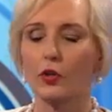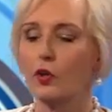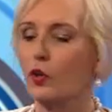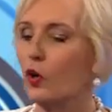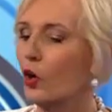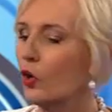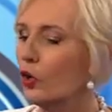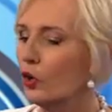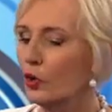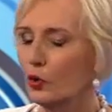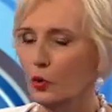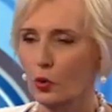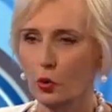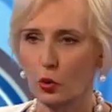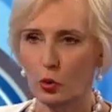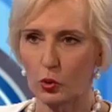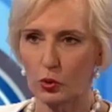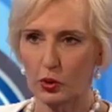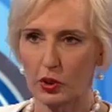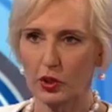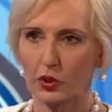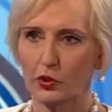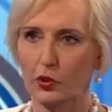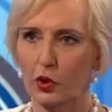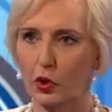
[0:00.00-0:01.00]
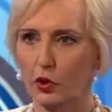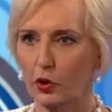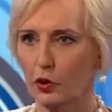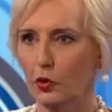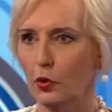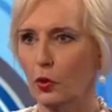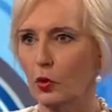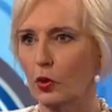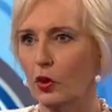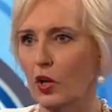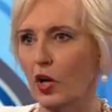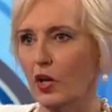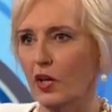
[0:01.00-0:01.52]
Not at all. Not at
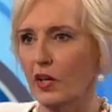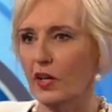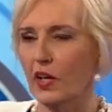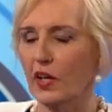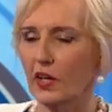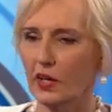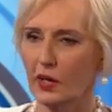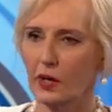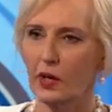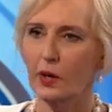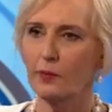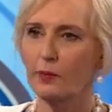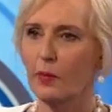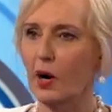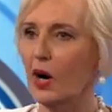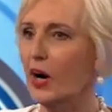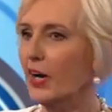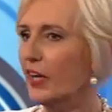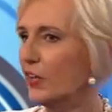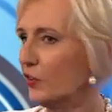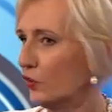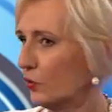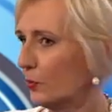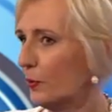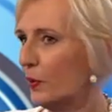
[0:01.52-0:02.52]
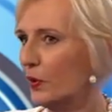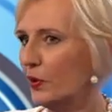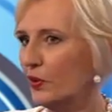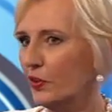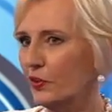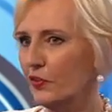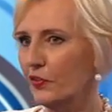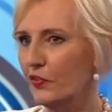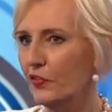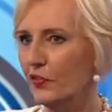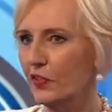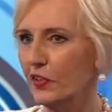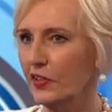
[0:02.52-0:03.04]
all. My
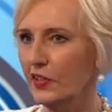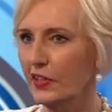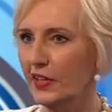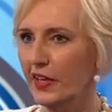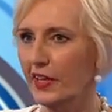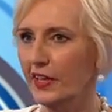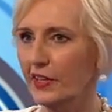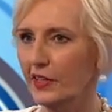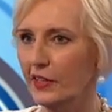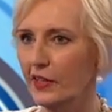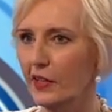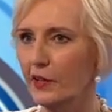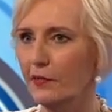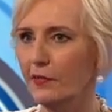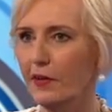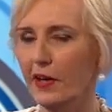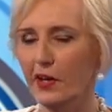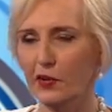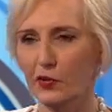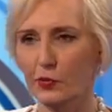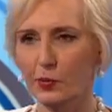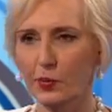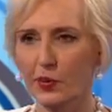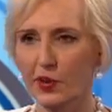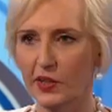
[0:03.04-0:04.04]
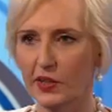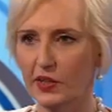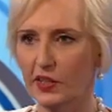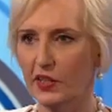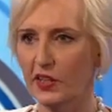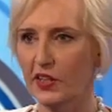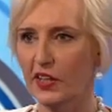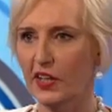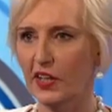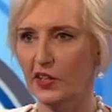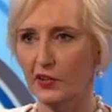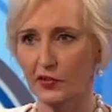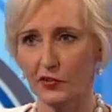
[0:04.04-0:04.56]
experience in the ADF has
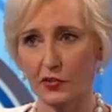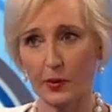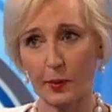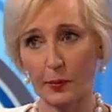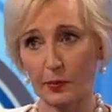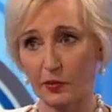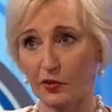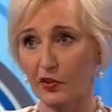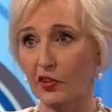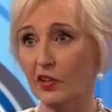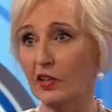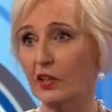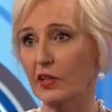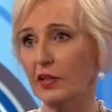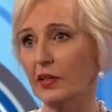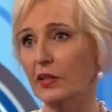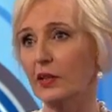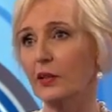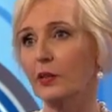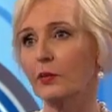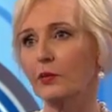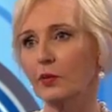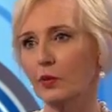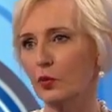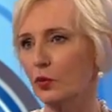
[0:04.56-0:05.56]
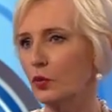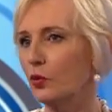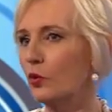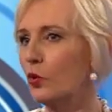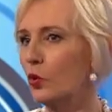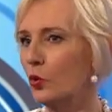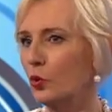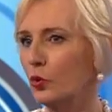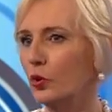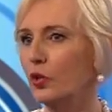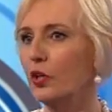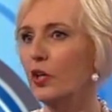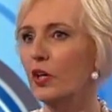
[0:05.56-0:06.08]
been exceptionally
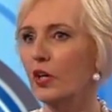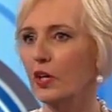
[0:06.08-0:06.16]
good